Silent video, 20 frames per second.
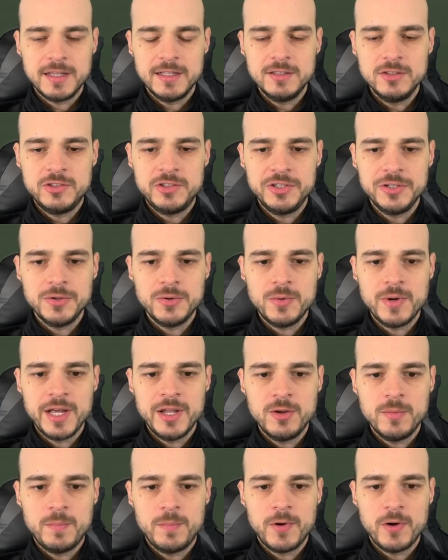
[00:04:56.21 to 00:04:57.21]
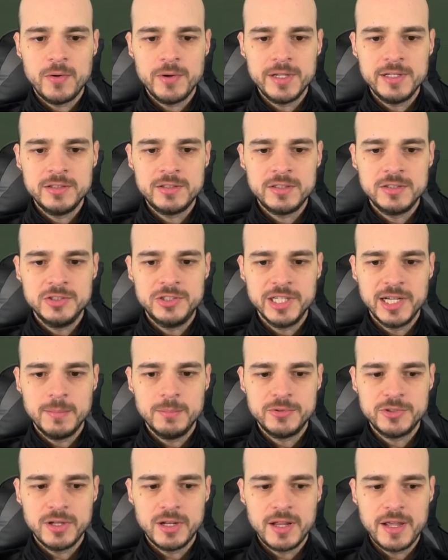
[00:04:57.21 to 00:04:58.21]
until an opponent
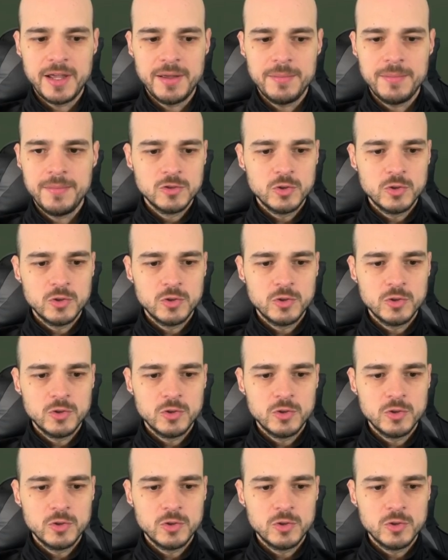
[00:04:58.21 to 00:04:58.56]
jumps on him.